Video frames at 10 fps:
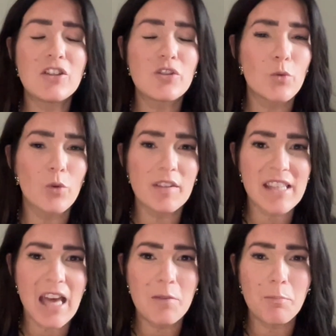many
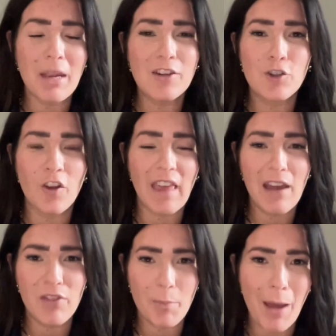schools that make sure
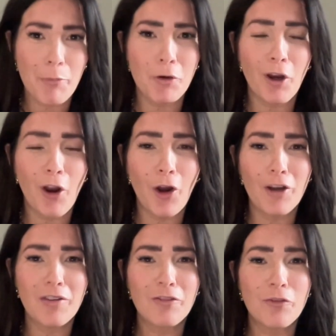they have the popcorn
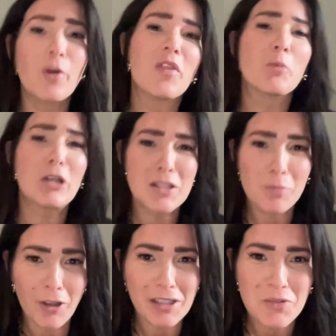cart for the
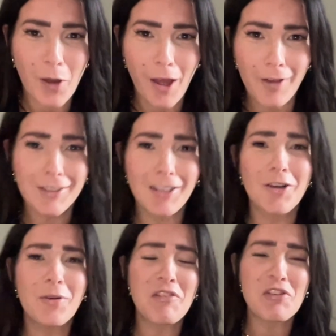principal as well. We